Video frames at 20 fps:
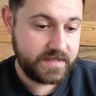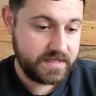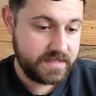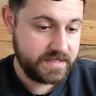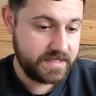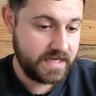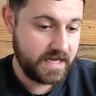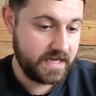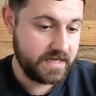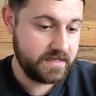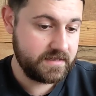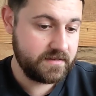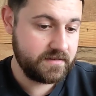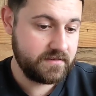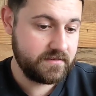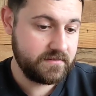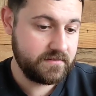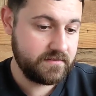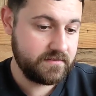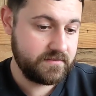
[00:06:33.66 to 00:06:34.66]
10
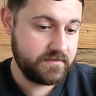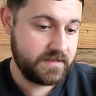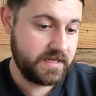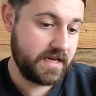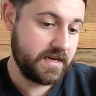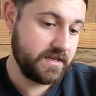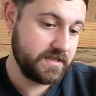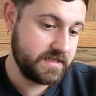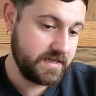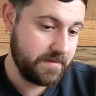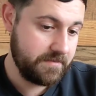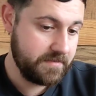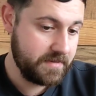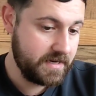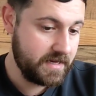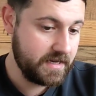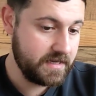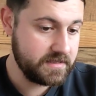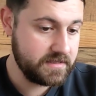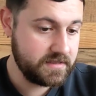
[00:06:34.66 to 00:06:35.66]
at 10
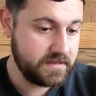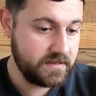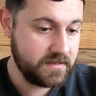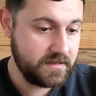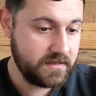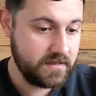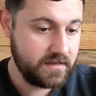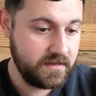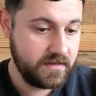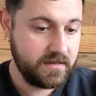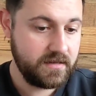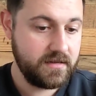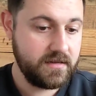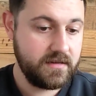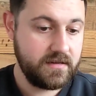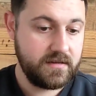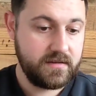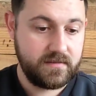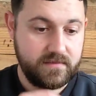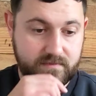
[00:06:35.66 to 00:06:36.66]
minutes,
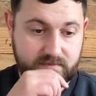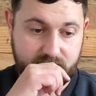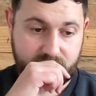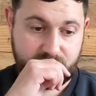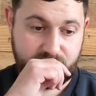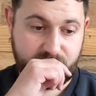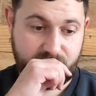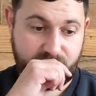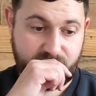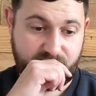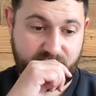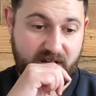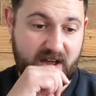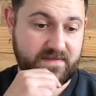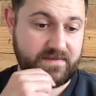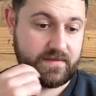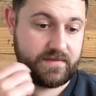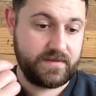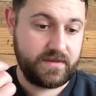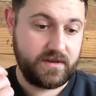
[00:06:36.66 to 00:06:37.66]

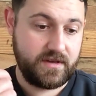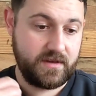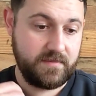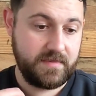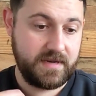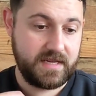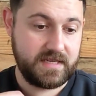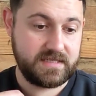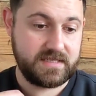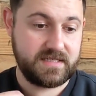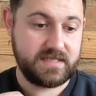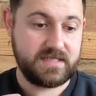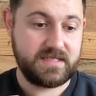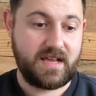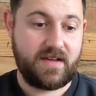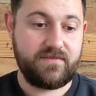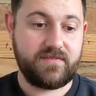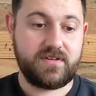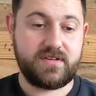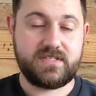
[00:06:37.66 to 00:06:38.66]
5 at 30 minutes, and
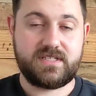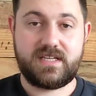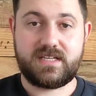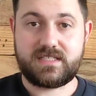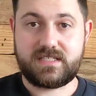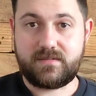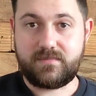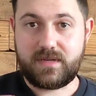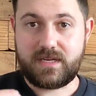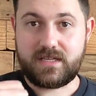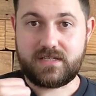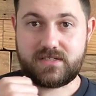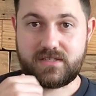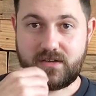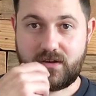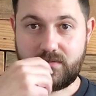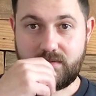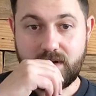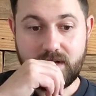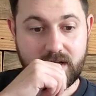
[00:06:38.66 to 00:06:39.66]
7 at 60 minutes.
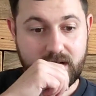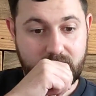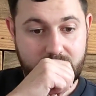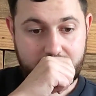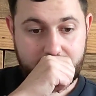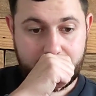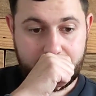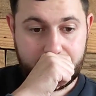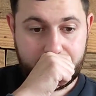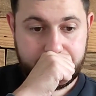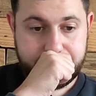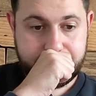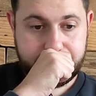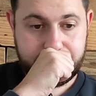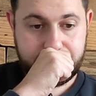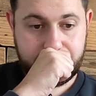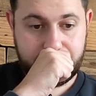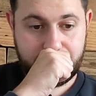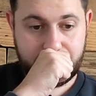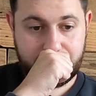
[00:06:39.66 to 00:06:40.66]
So
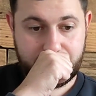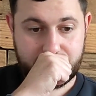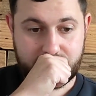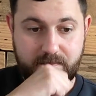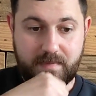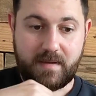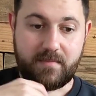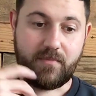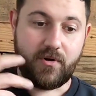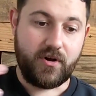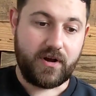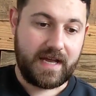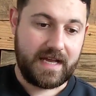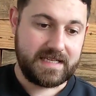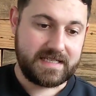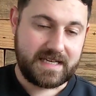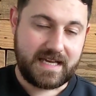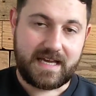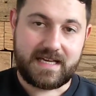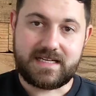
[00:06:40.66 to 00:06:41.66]
there's a bit more
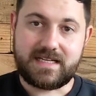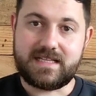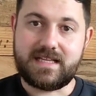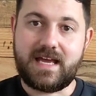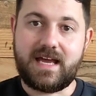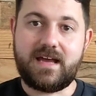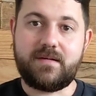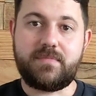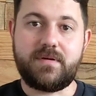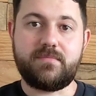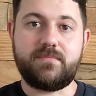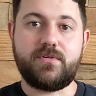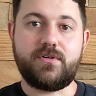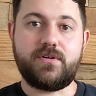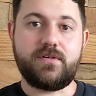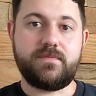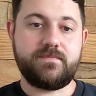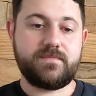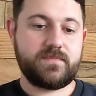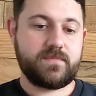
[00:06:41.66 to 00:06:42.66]
Cascade in there, a bit
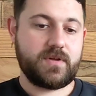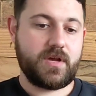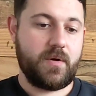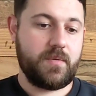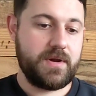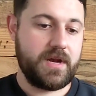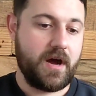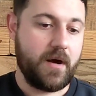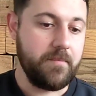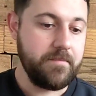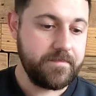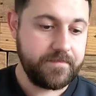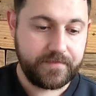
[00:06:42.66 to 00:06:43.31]
more going on.